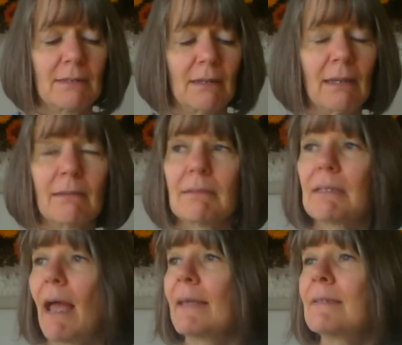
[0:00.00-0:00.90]
And
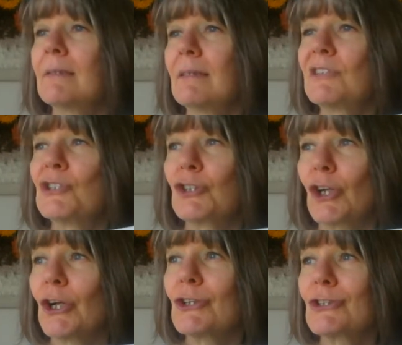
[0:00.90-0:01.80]
I see
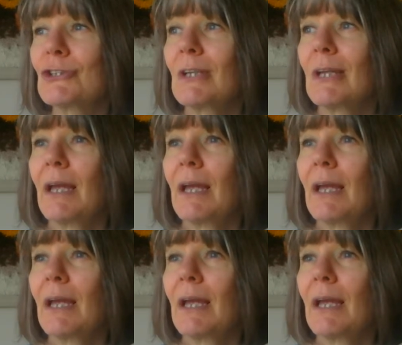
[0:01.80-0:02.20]
skirts